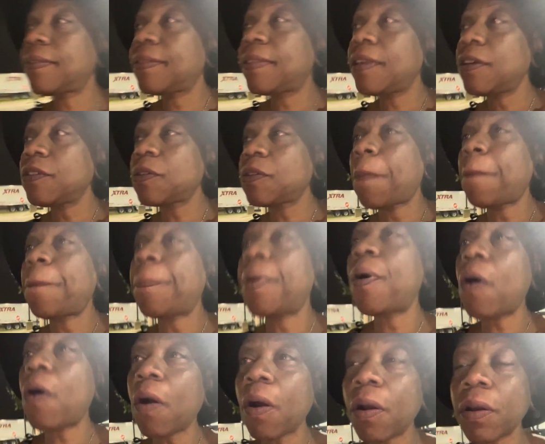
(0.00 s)
there's a
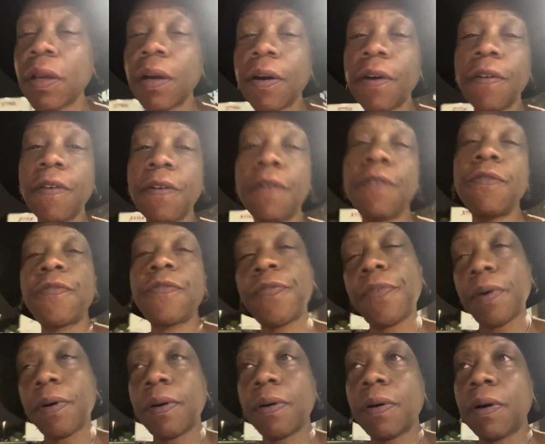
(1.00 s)
part of
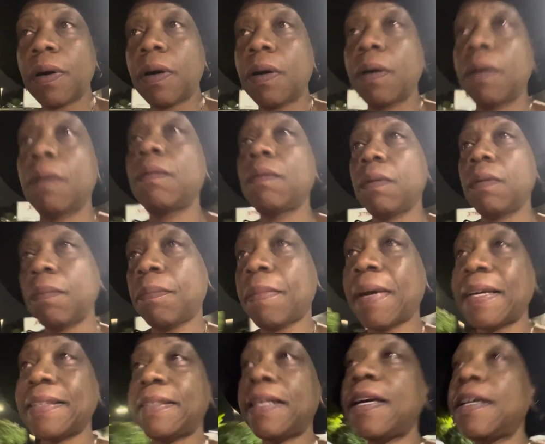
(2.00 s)

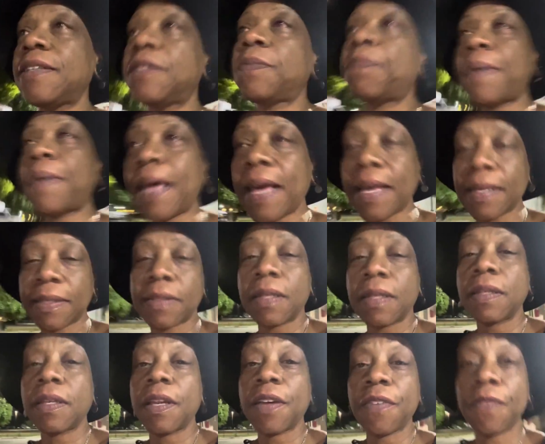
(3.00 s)
my dad's
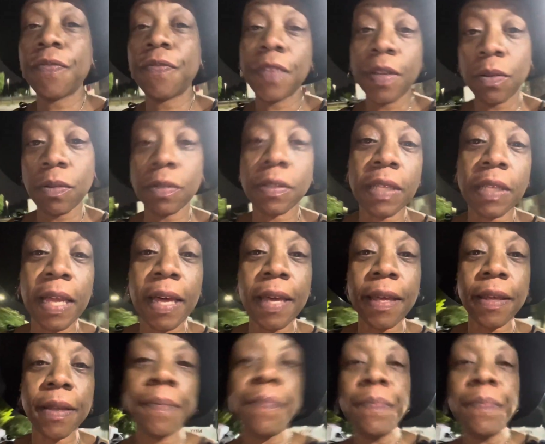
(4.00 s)
passing that feels like